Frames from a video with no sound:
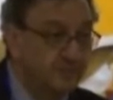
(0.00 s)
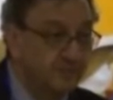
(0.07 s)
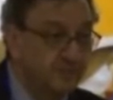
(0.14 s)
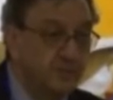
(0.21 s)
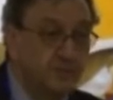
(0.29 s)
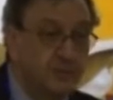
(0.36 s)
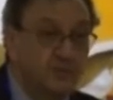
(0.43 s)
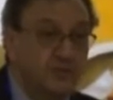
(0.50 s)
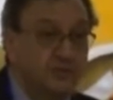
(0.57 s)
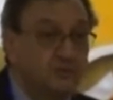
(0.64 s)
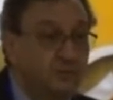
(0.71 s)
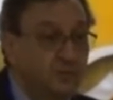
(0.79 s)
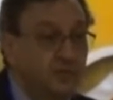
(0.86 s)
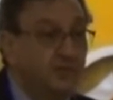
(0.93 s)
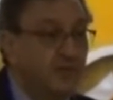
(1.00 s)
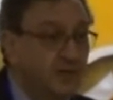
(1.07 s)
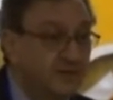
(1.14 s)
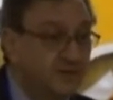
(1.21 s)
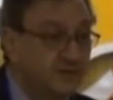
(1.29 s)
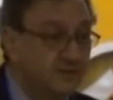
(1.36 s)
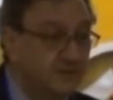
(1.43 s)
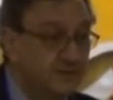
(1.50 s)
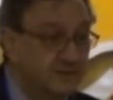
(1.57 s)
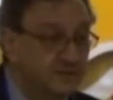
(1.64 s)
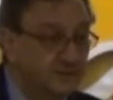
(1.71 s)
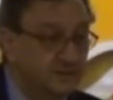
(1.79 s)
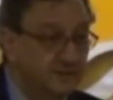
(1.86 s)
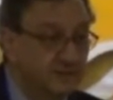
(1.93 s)
But don't give prophylaxis
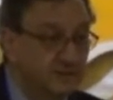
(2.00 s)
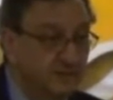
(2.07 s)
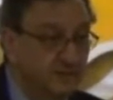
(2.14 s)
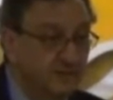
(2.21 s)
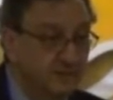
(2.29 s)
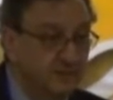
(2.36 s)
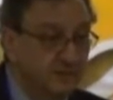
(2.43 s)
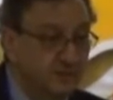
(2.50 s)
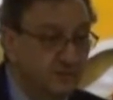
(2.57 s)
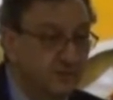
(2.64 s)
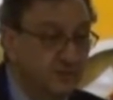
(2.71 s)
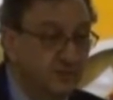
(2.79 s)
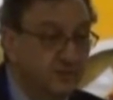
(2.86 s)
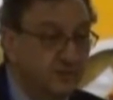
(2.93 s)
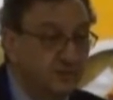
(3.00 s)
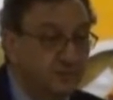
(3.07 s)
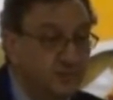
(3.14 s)
for